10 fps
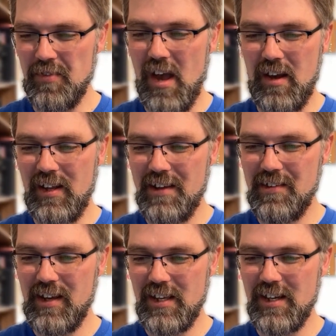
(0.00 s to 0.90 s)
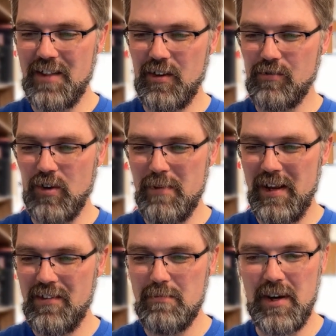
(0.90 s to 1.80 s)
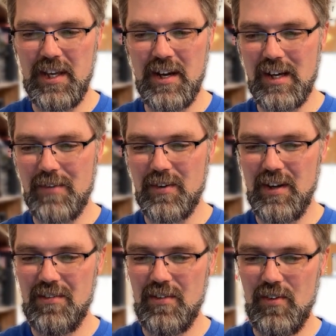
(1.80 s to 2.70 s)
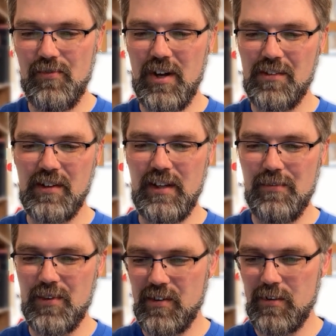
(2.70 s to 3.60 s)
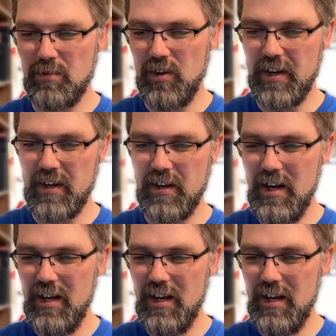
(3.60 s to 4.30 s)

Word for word: a classic Gothic romance about a young governess who falls in love with her employer,